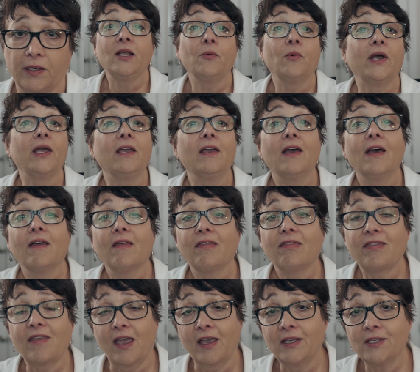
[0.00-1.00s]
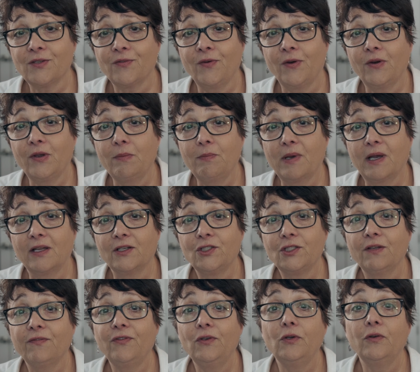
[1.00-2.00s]
Anyway, thanks very
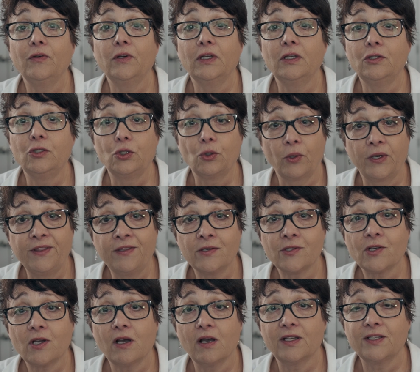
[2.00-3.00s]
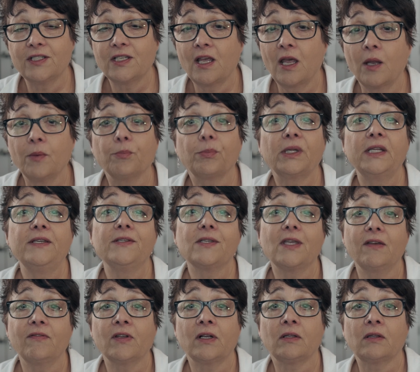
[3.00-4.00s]
much. If you enjoyed this content, please
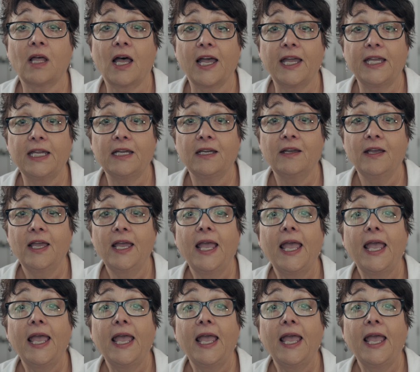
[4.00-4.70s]
give it a like.